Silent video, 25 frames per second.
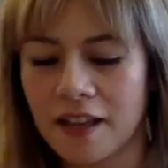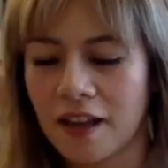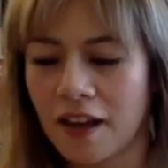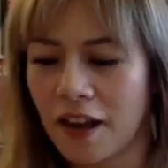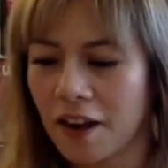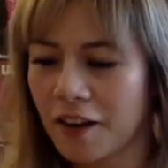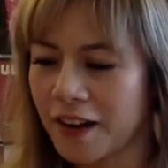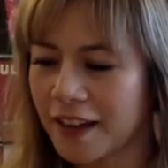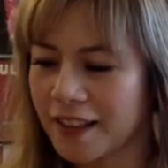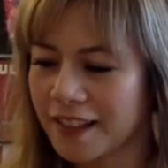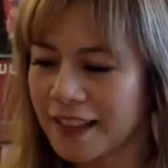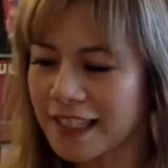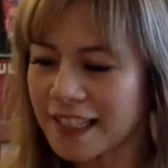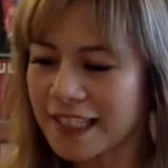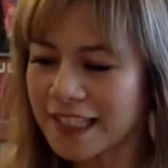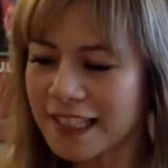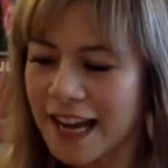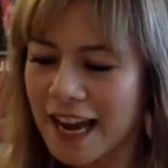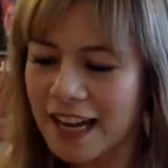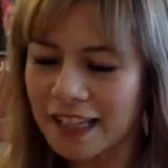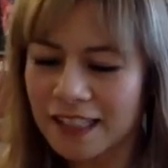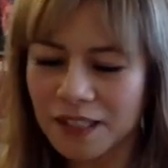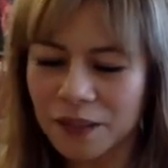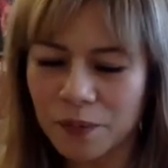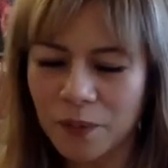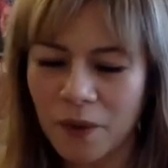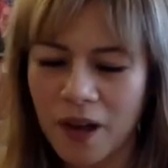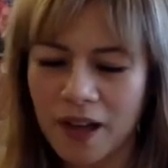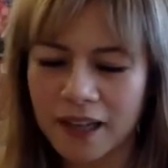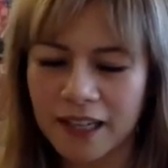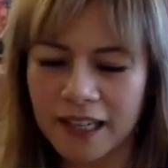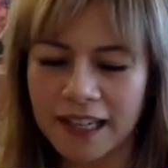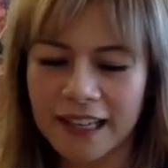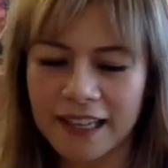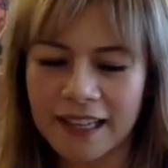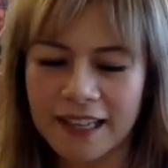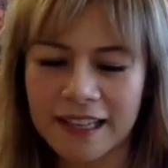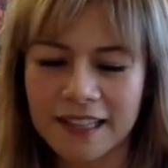Alright, this next one
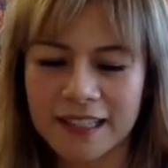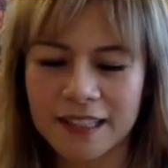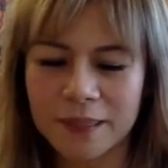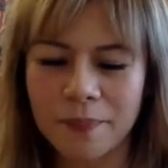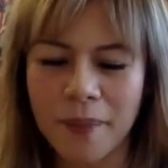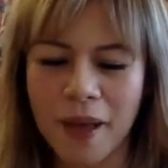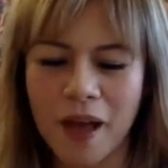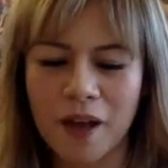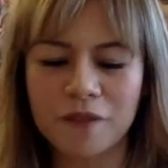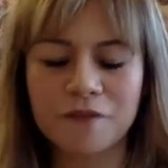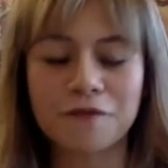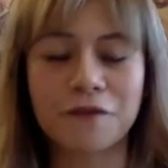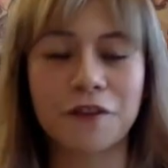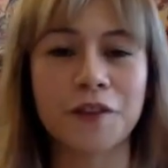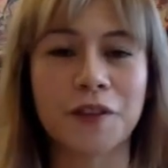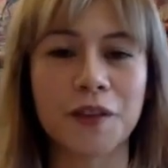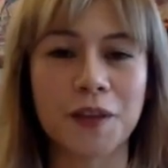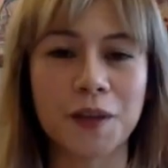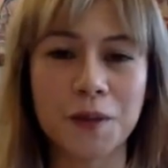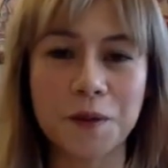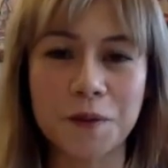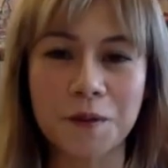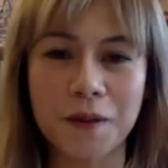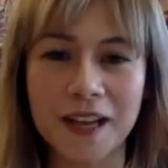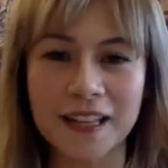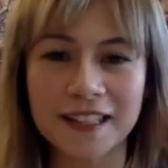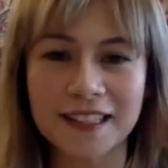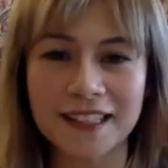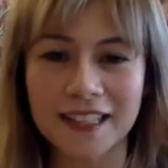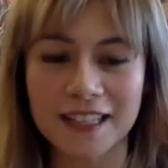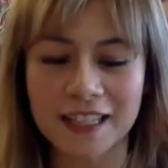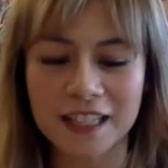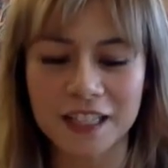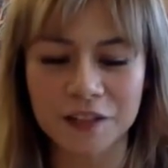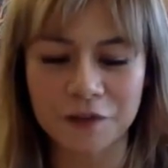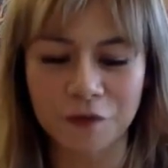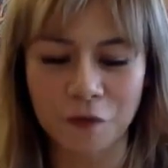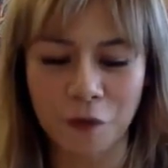is bound for the US and
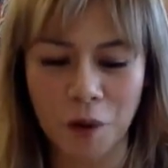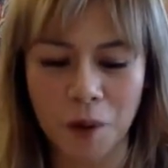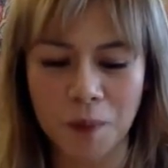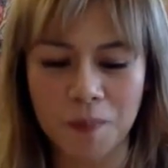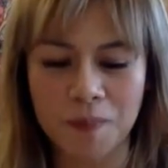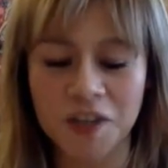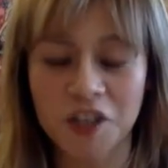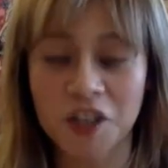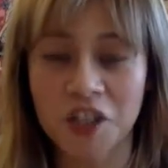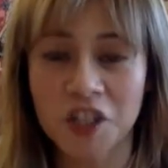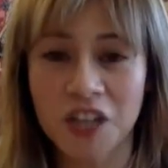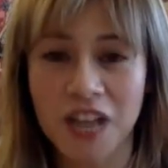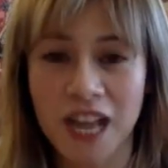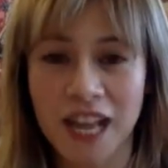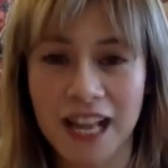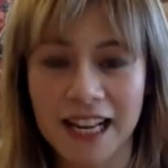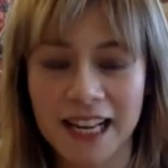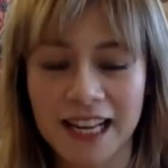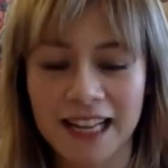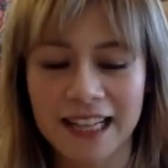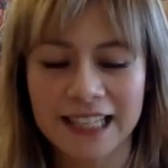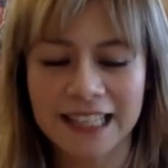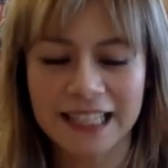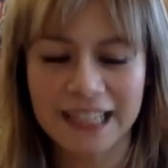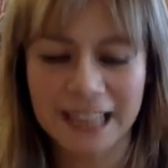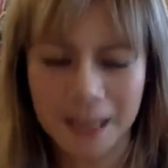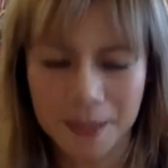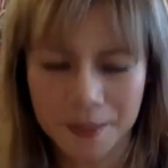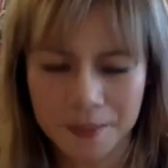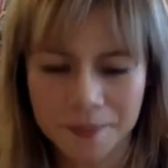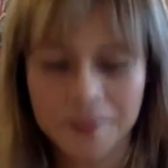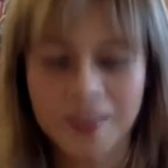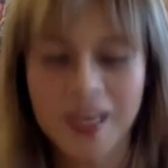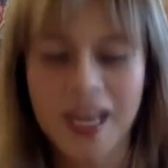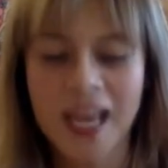it's for Michelle LIEM.